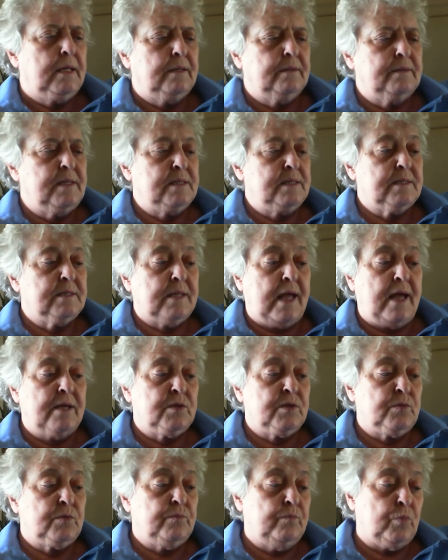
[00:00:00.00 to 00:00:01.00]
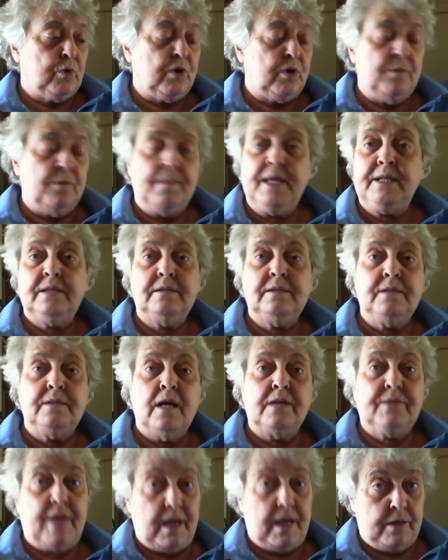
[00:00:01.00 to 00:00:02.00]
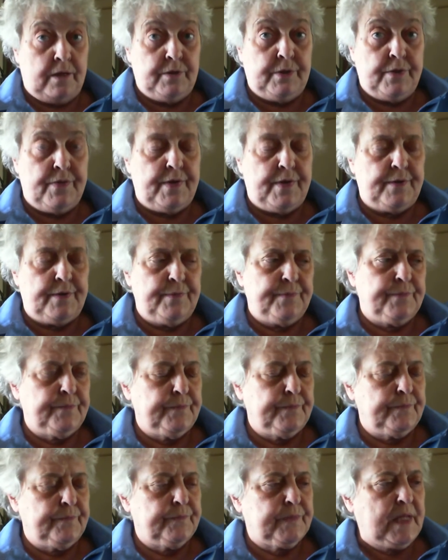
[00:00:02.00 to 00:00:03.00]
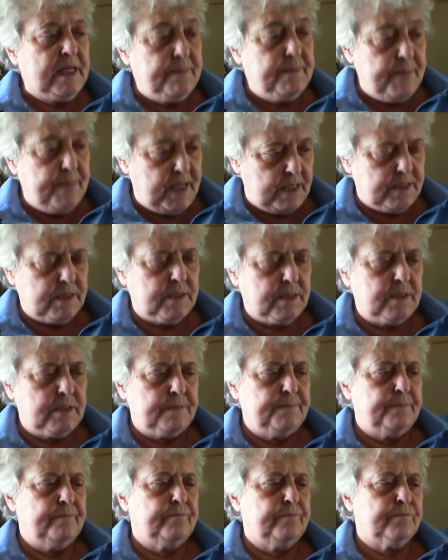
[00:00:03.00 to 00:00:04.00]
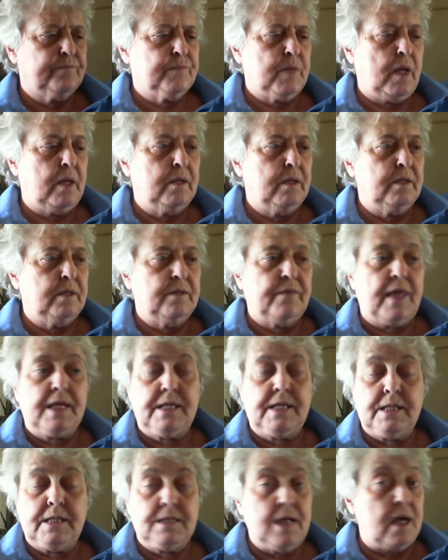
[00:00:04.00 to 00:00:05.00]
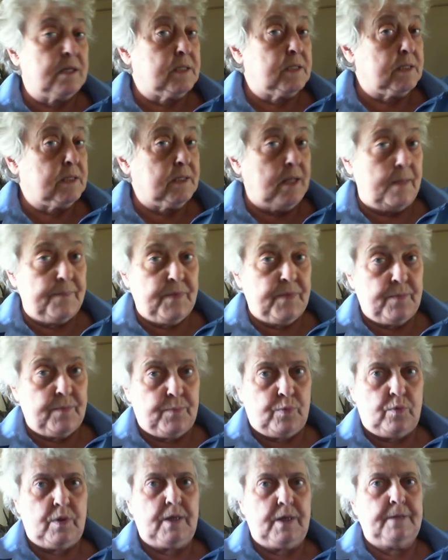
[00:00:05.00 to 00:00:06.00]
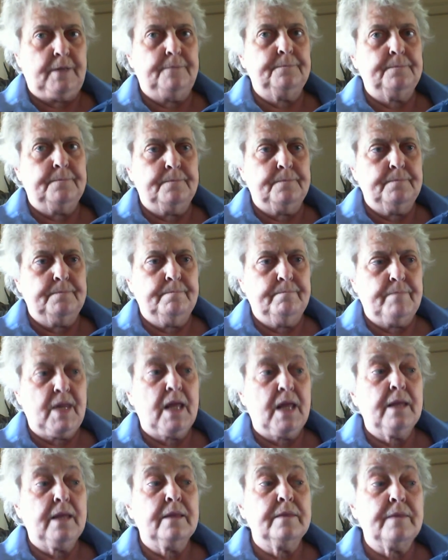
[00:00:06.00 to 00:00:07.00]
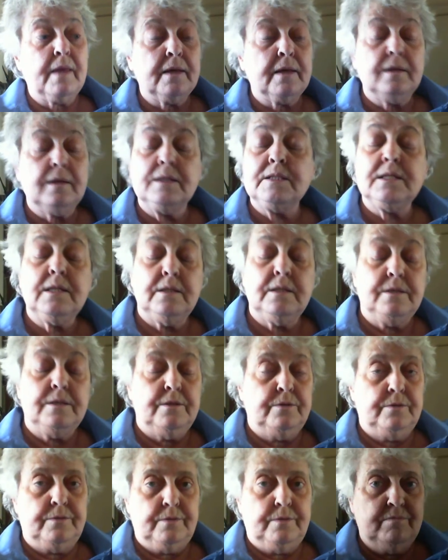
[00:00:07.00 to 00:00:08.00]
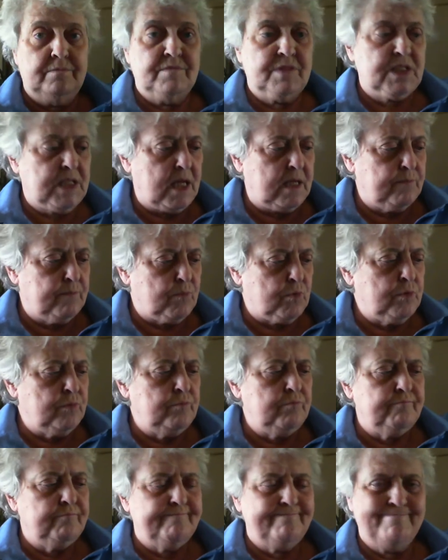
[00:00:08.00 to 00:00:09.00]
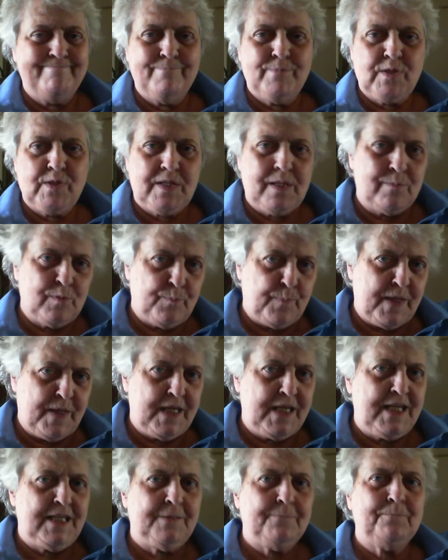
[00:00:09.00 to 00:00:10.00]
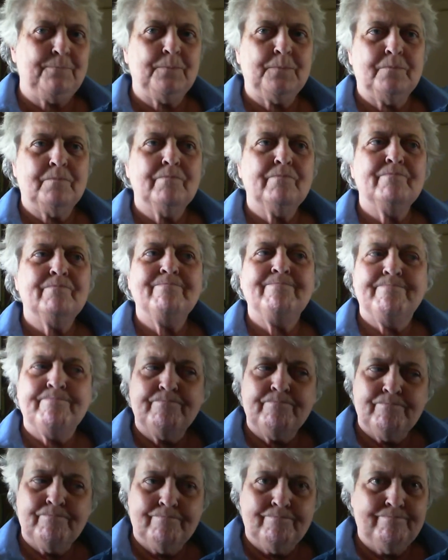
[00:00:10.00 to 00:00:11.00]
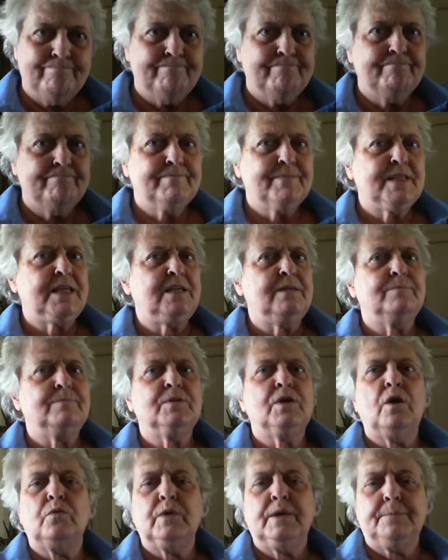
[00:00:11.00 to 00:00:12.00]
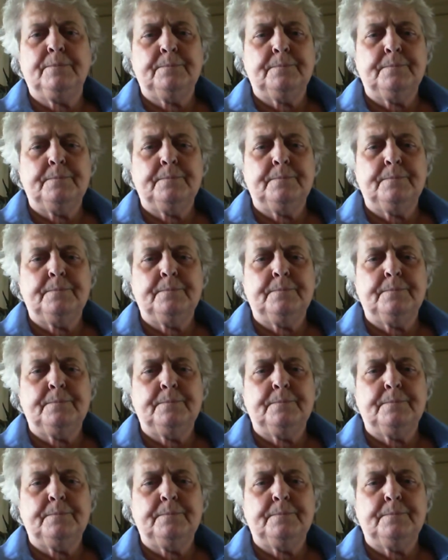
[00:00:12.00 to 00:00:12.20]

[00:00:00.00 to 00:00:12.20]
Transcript: these guys were committed, not that good though. He missed. They did not stop the parade. They continued. Same route, same speed. Keep going.